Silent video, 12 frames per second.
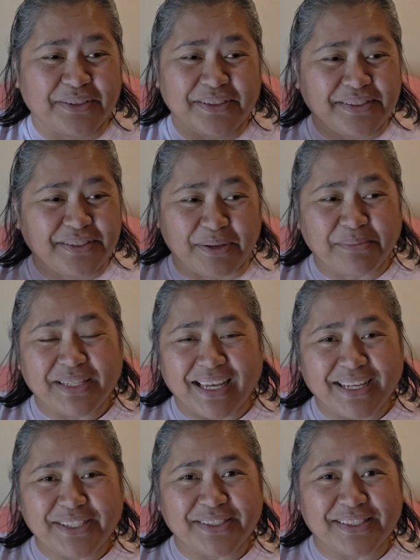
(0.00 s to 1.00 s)
Some
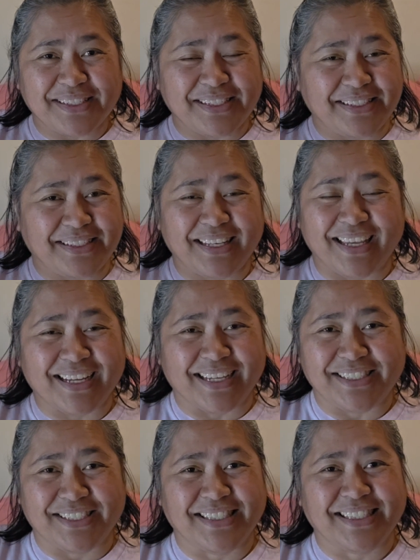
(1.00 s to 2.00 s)
days, like I
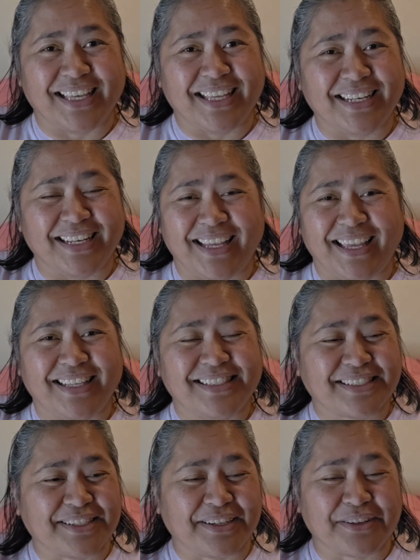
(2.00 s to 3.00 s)
just said, it's
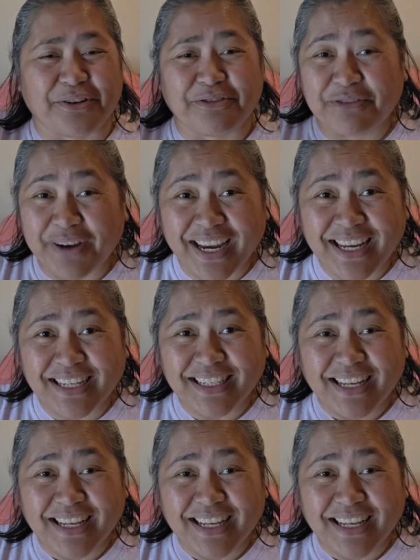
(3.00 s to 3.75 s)
going to go great.